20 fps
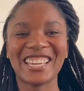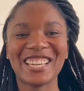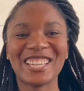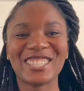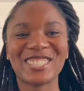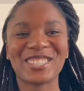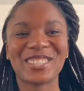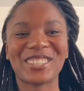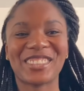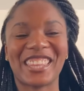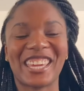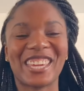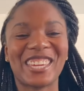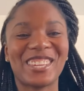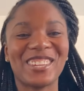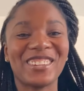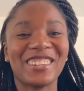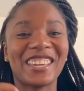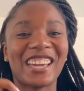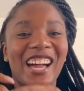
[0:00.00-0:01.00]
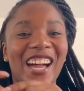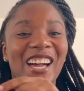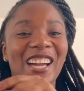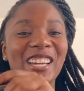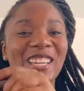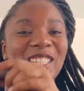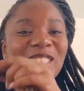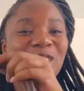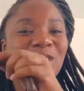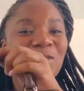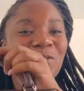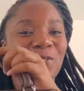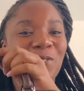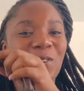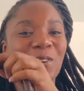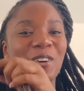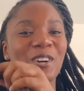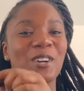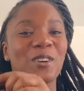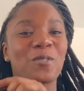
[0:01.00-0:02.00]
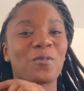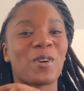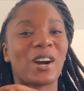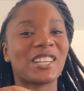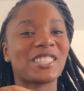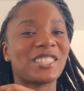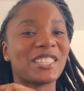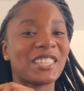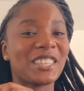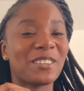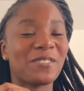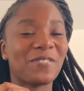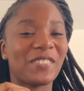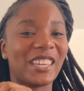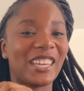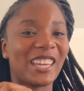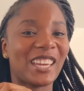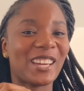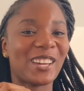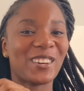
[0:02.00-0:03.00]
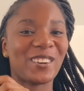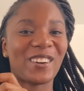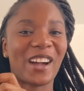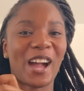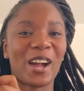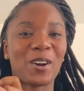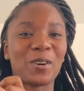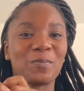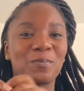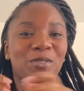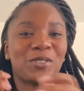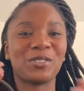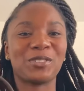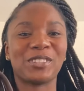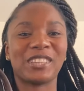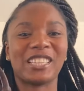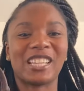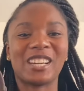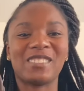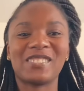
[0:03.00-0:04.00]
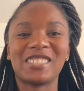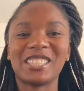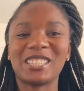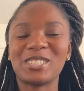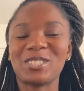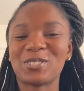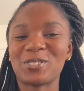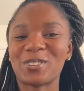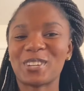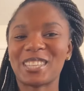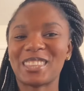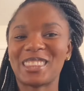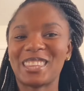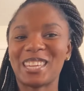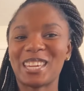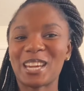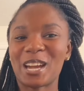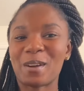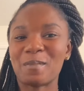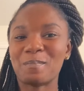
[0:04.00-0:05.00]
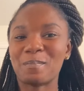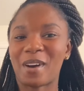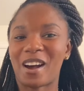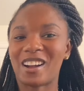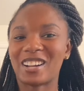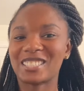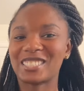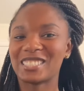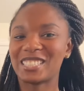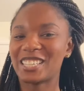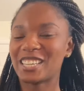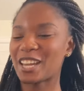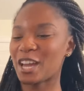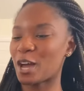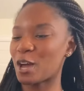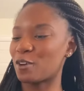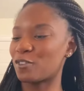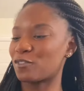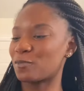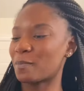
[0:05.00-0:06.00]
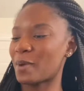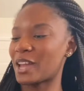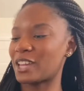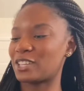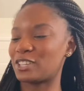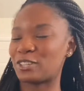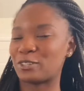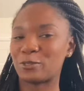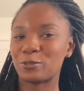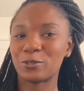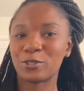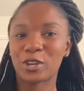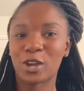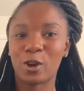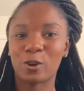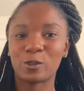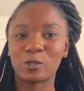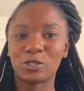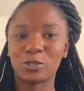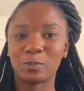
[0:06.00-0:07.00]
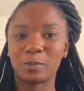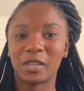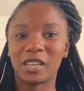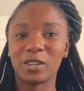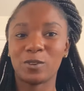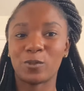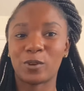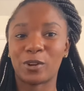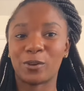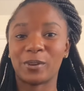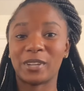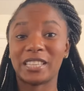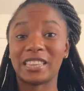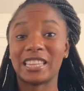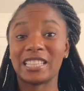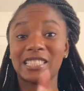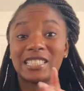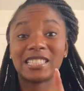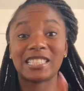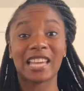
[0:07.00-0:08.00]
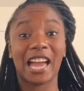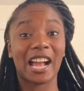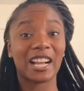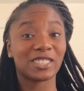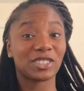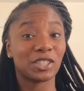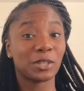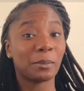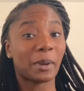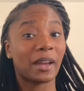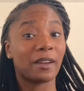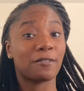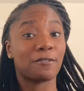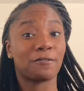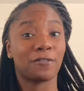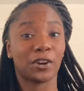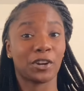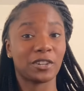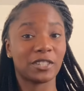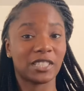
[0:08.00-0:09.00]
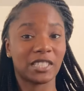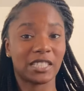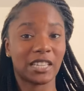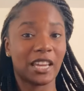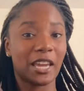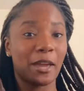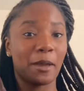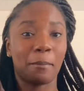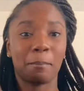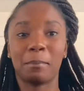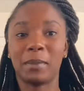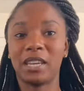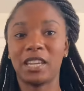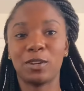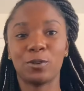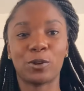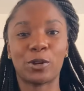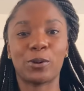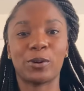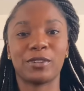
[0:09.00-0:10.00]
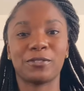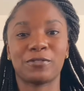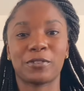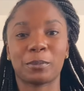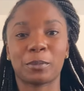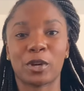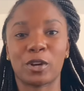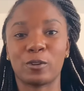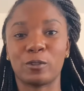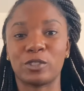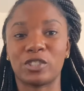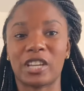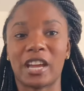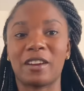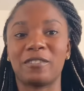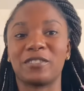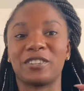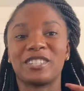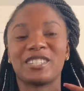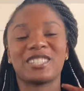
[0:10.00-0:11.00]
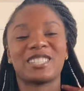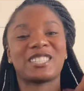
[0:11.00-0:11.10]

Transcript: So thank you guys for watching the video. I hope you loved and enjoyed the unboxing of my new Coach Mini Rowan. This is actually my first Mini Rowan from Coach ever.